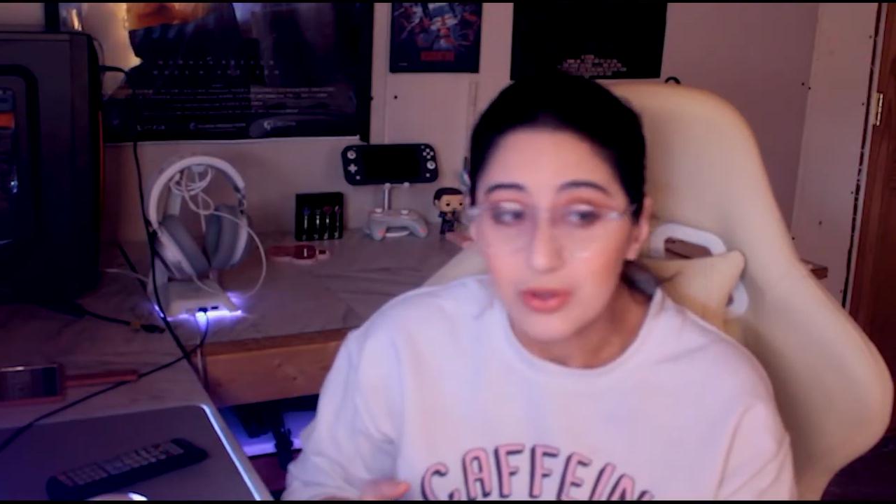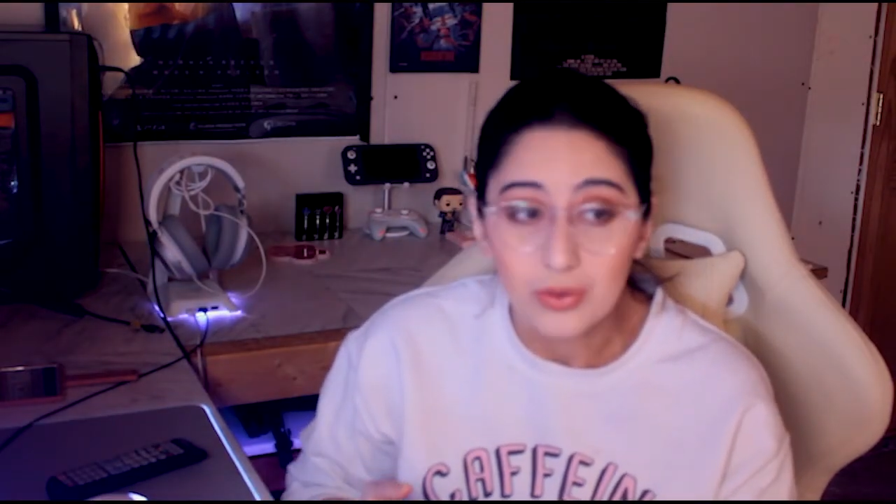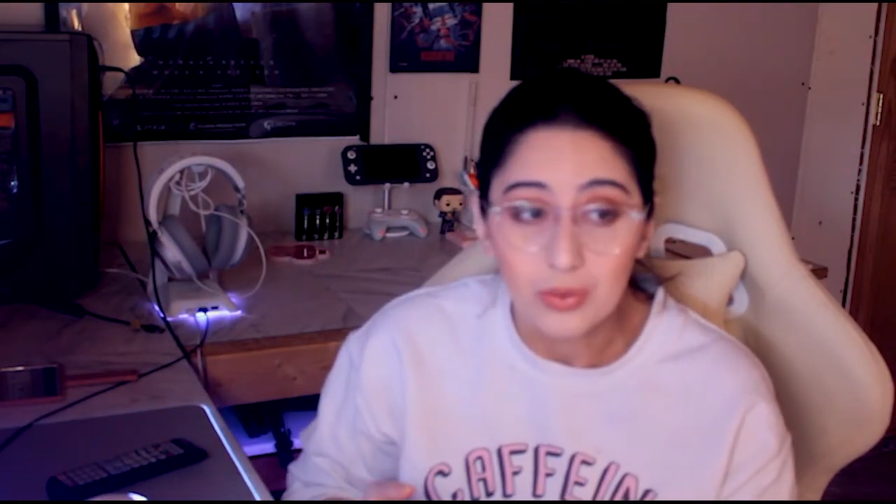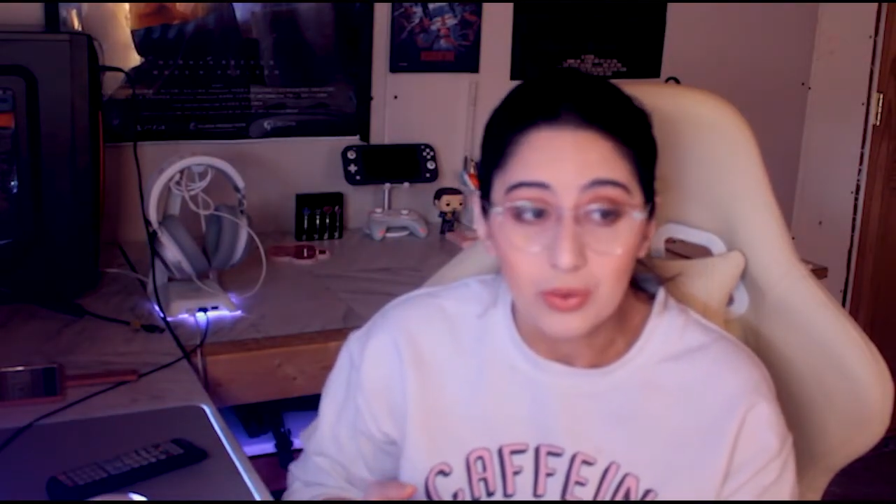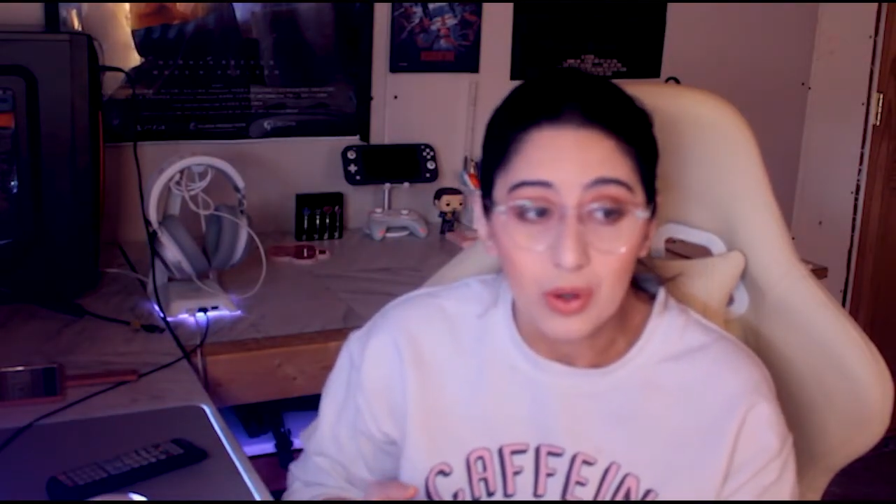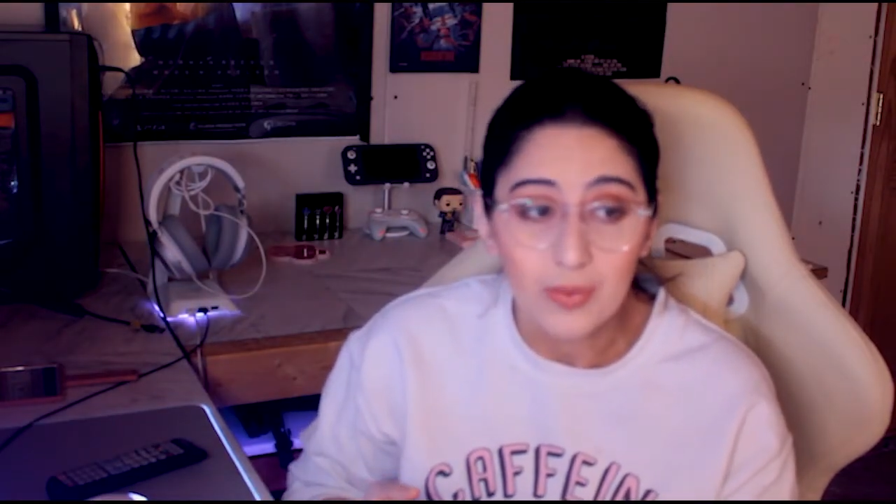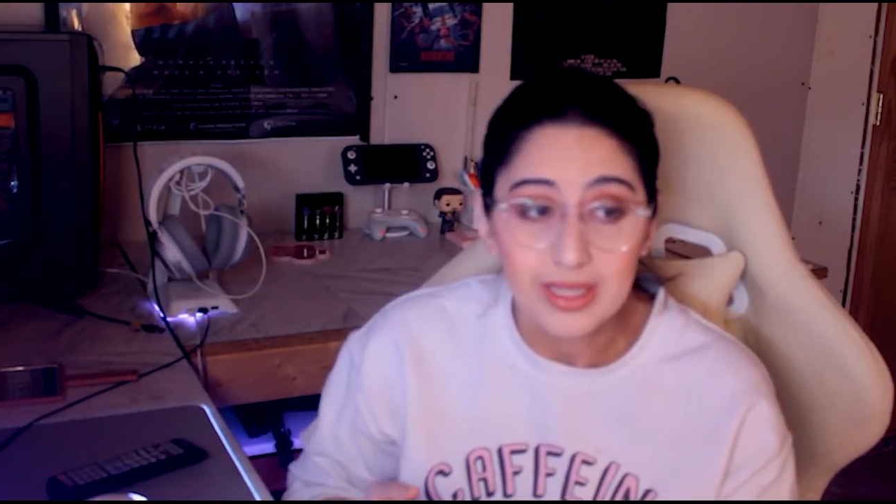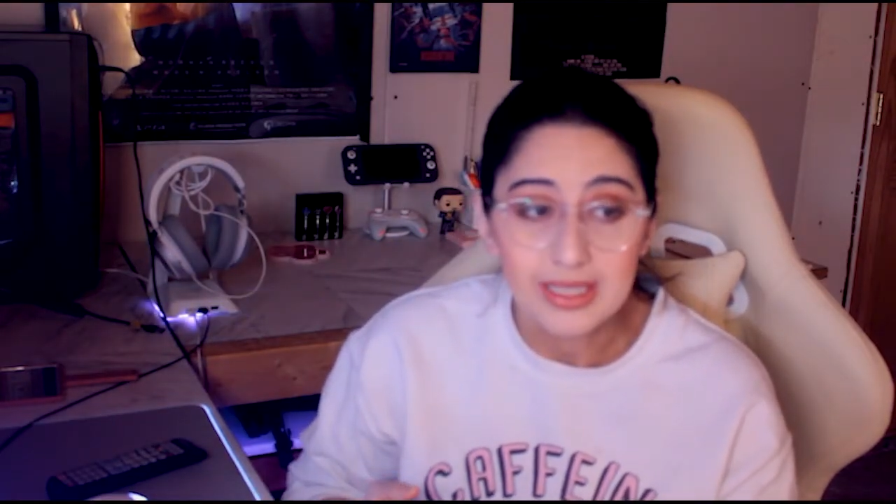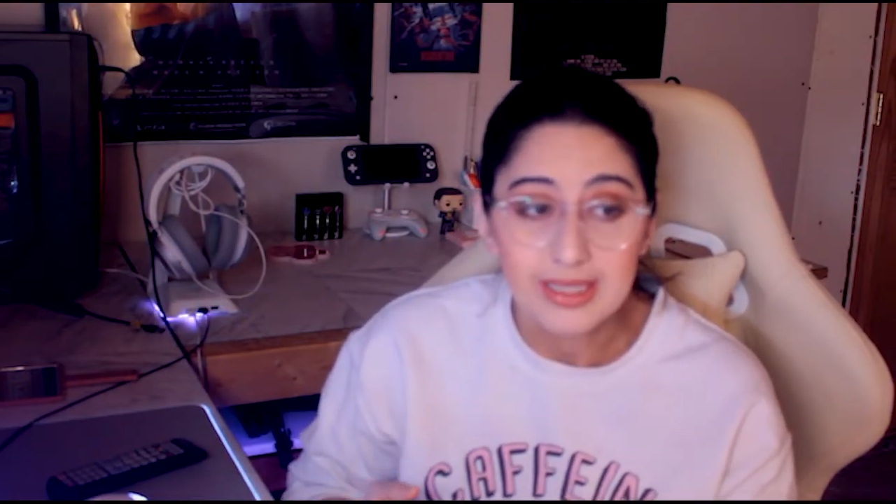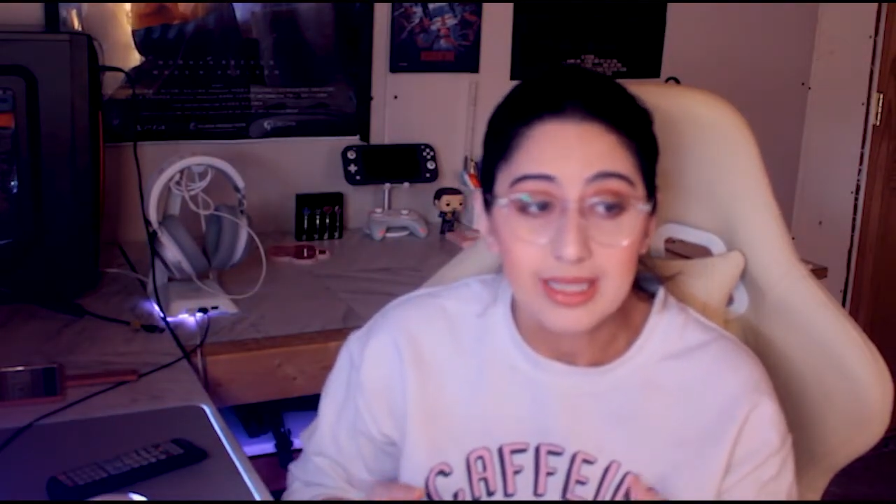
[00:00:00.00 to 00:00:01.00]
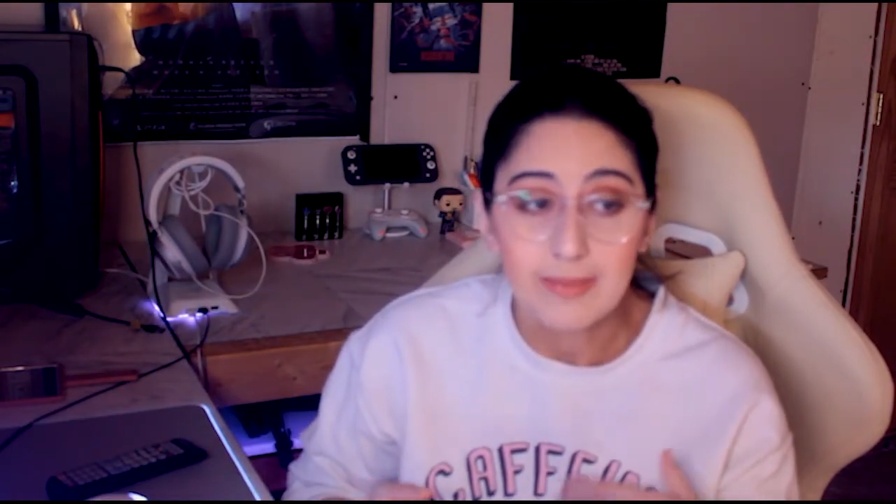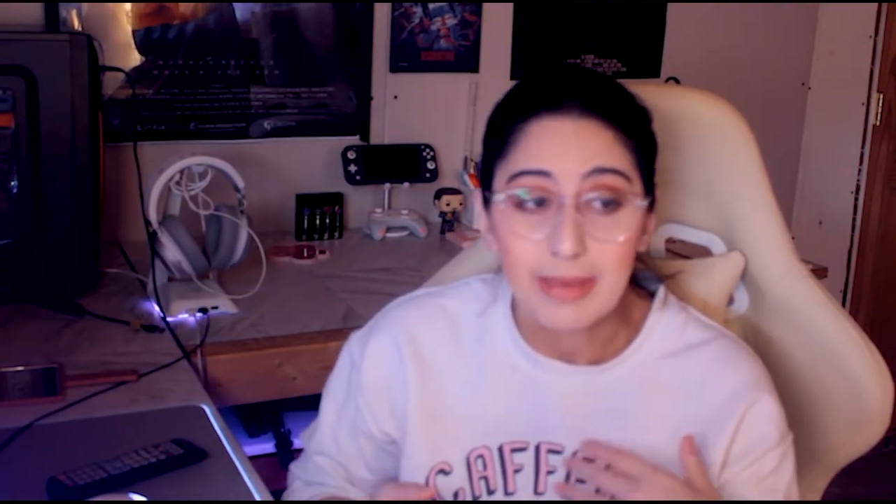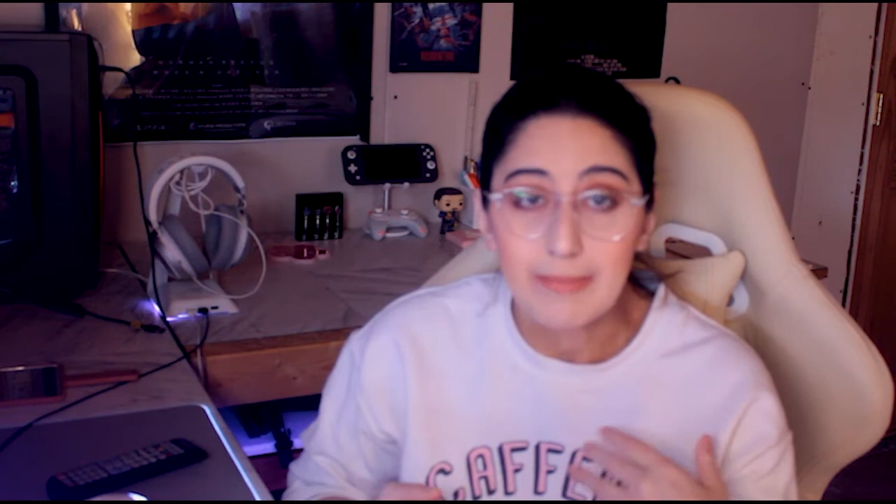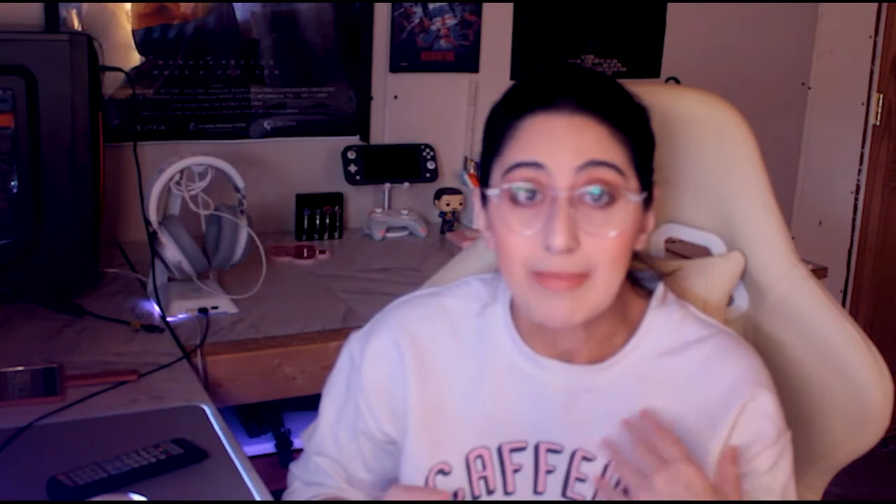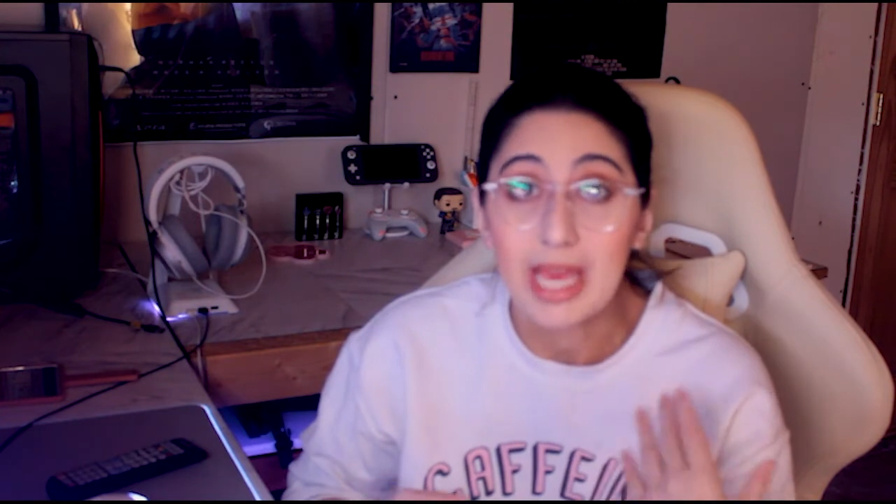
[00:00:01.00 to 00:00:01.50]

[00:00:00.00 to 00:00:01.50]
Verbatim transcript: to going to see the big